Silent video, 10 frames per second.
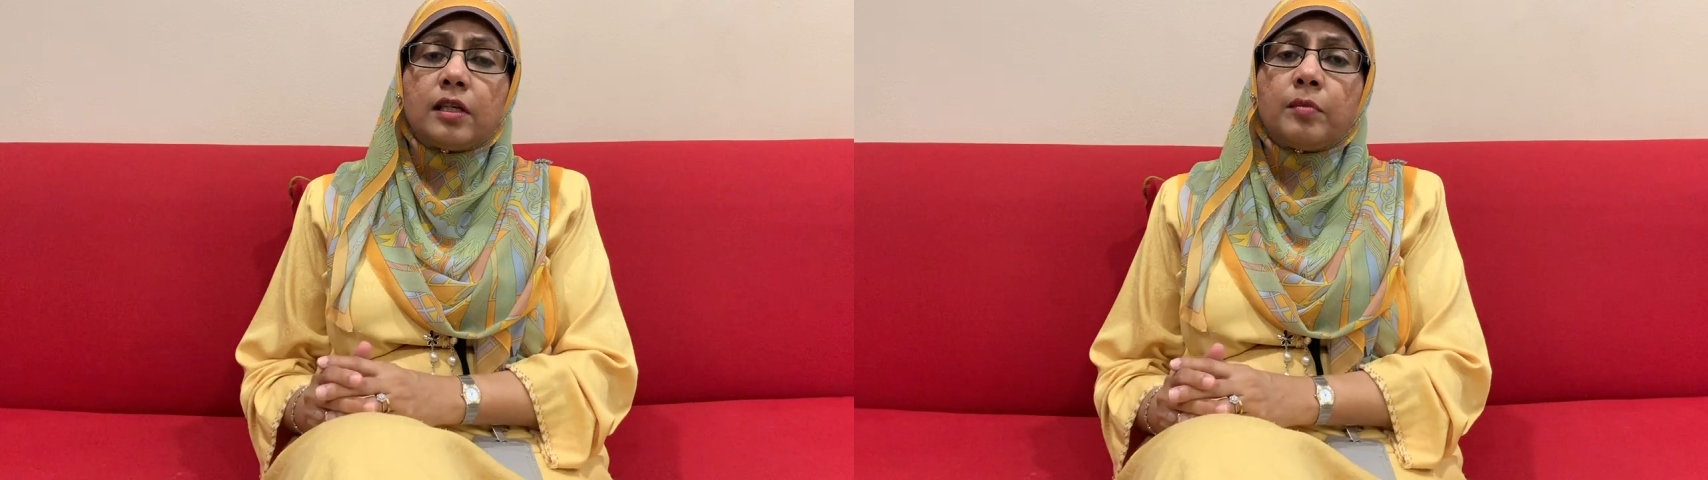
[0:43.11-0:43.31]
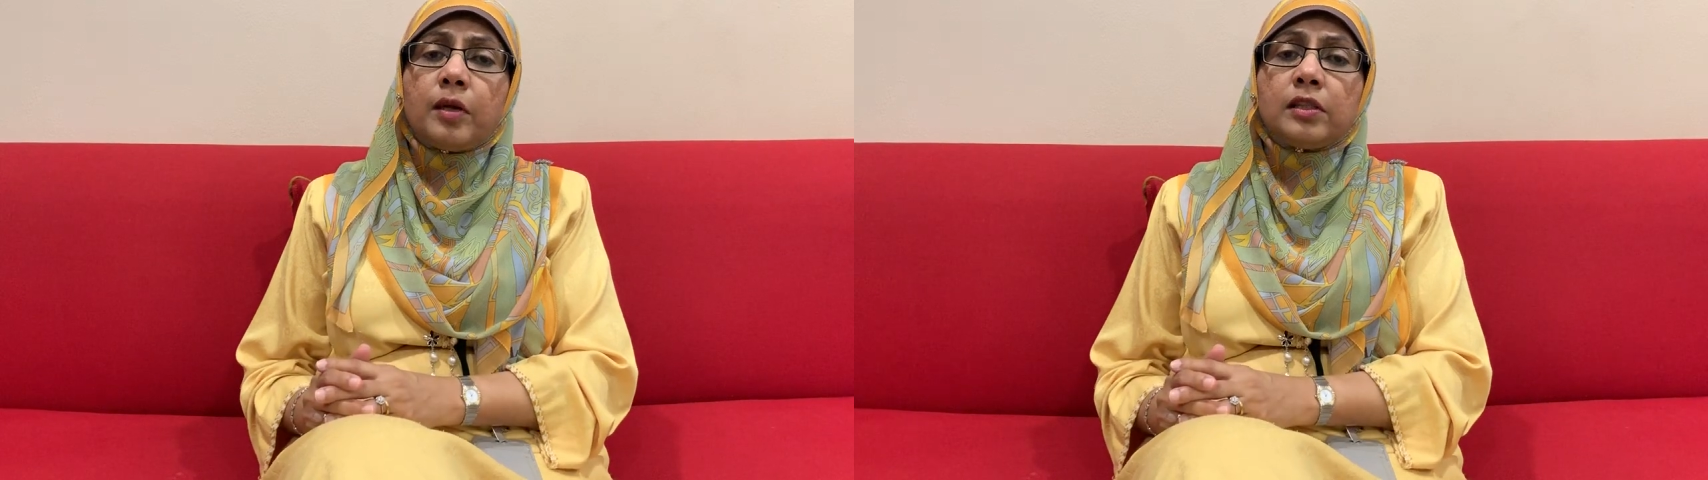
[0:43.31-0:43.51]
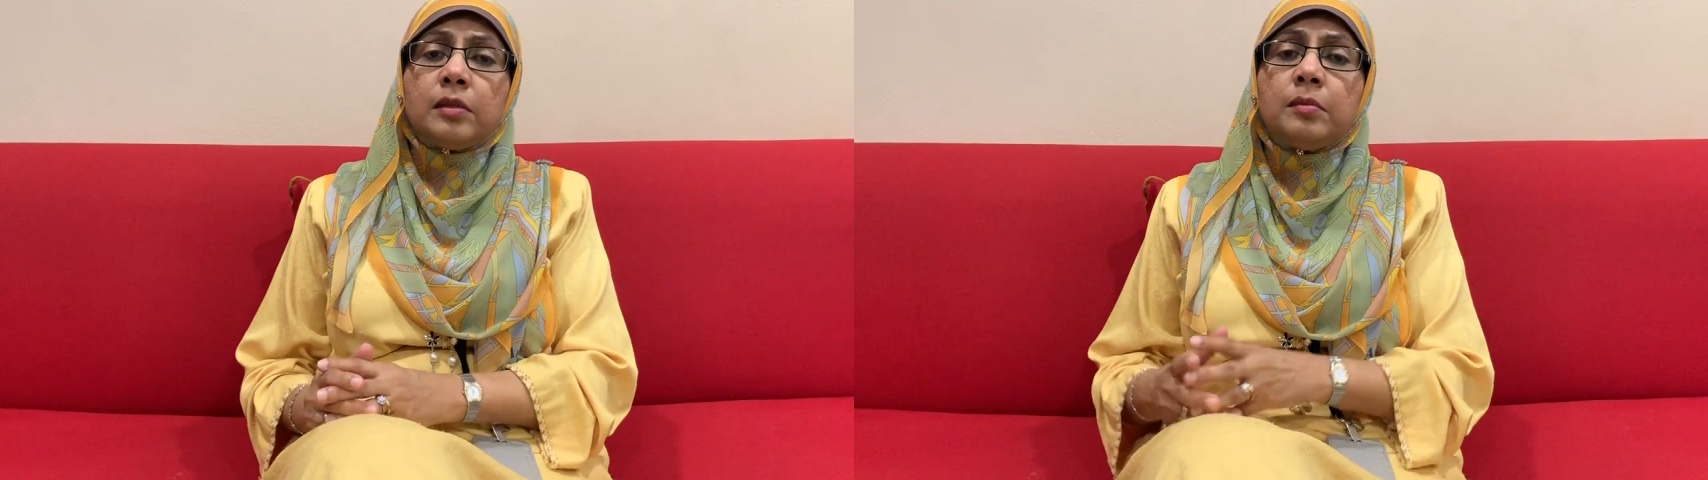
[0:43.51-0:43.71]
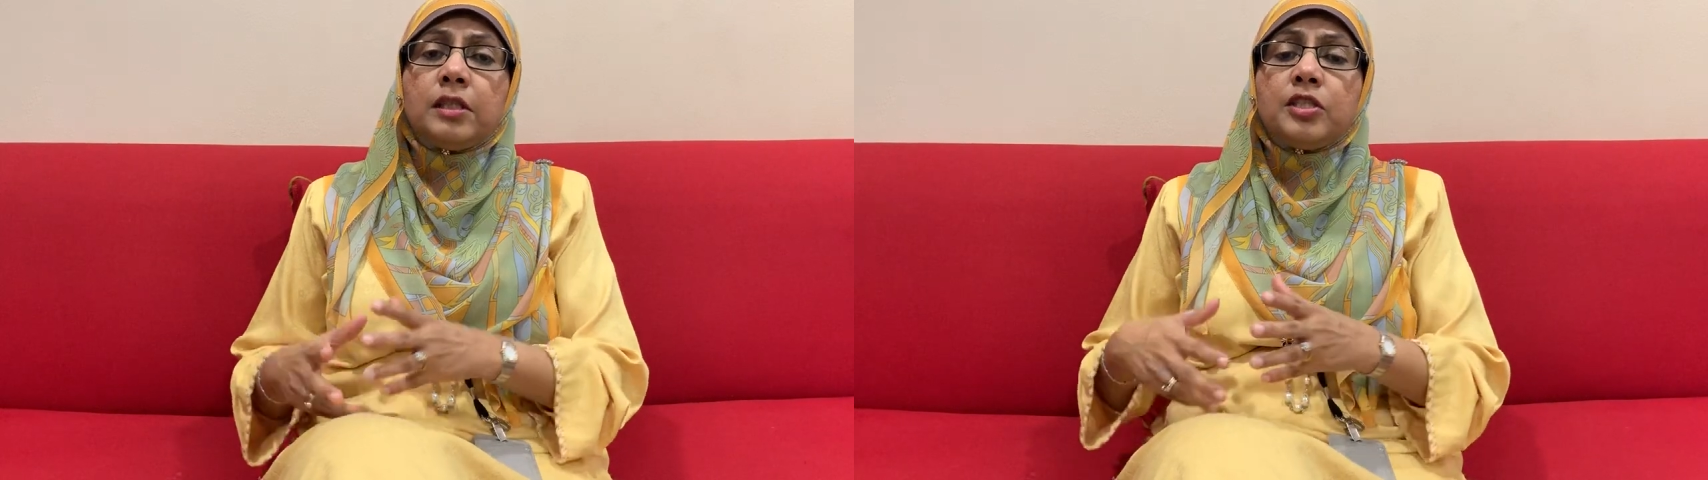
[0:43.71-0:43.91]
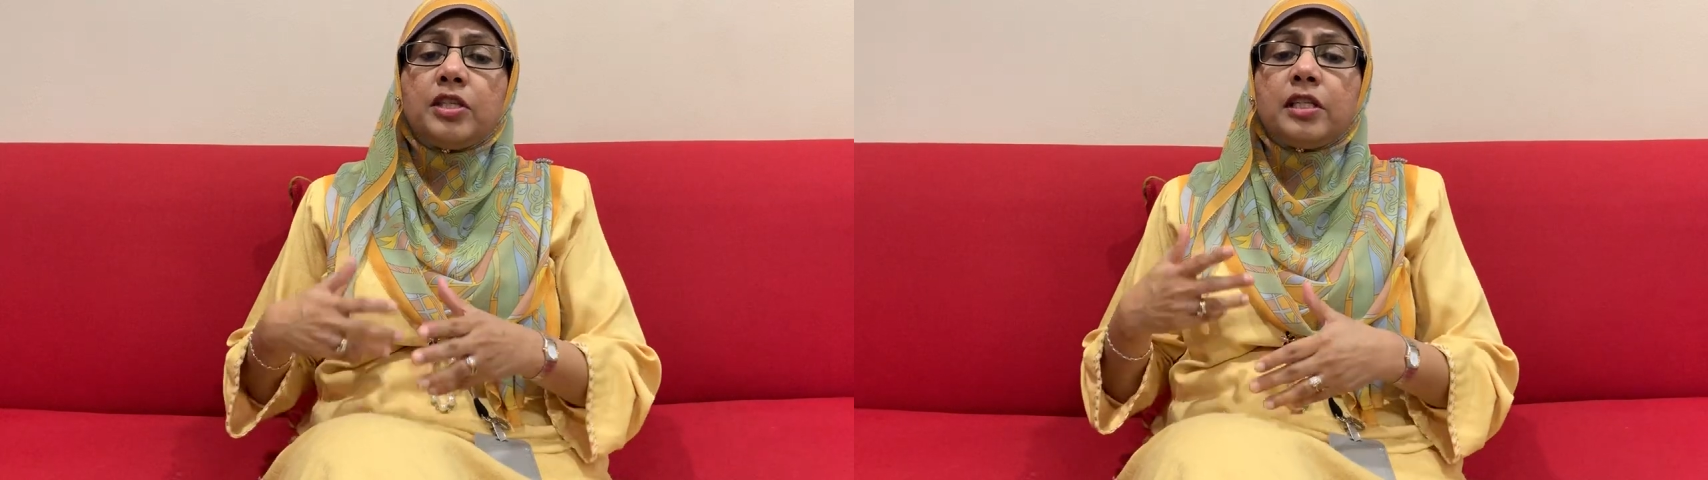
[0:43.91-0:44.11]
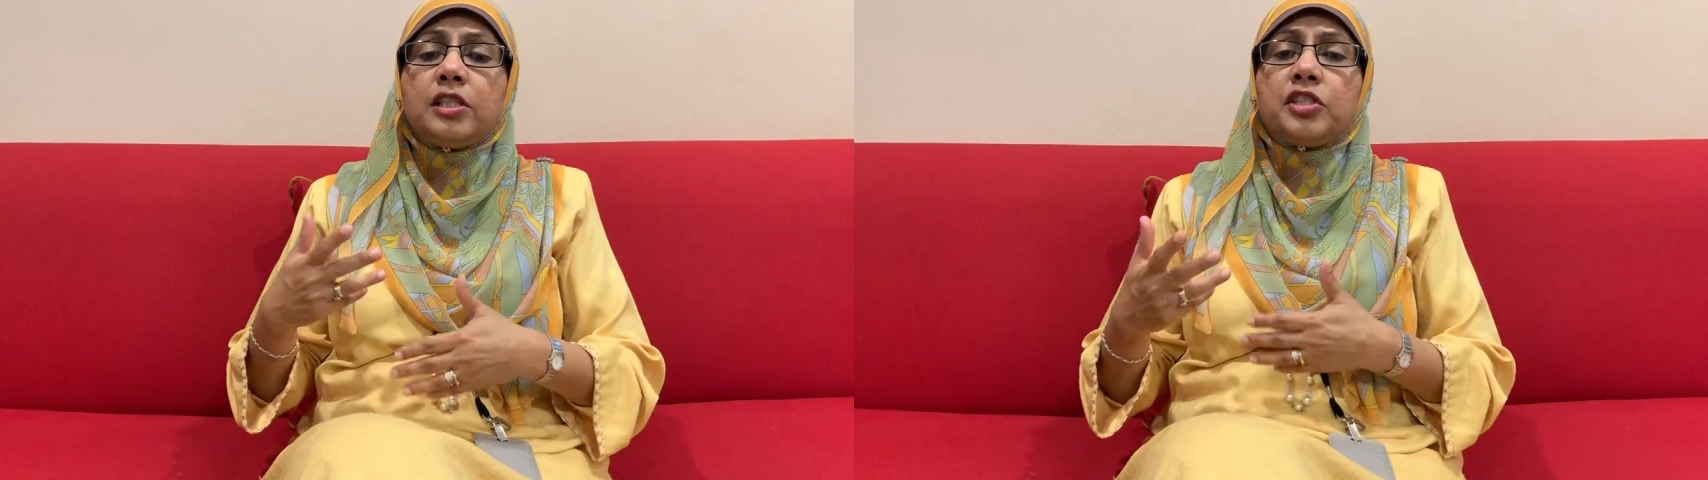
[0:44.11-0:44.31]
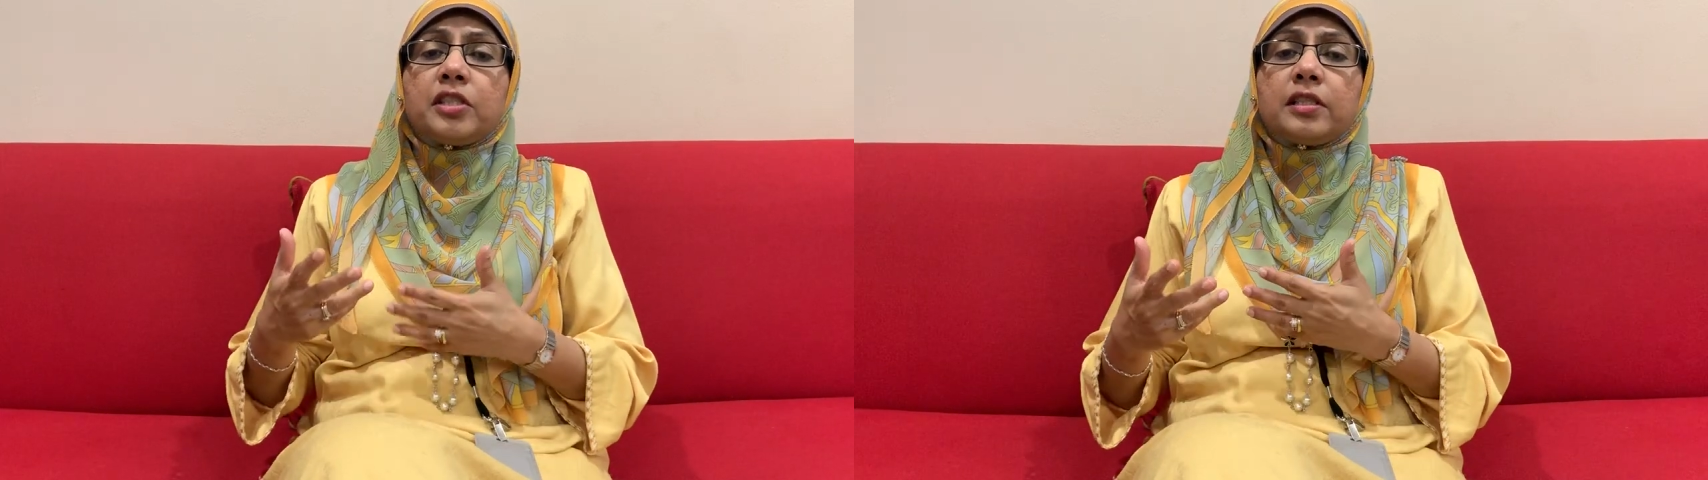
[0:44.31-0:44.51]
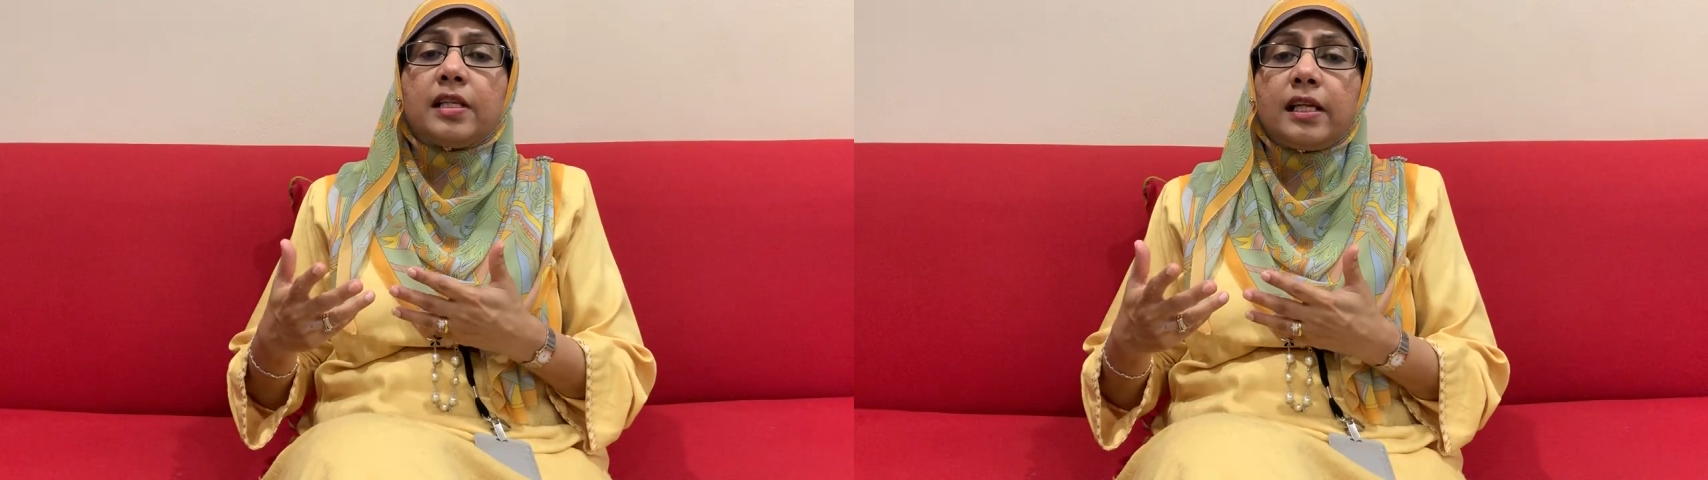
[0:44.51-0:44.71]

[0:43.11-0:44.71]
about emerging digital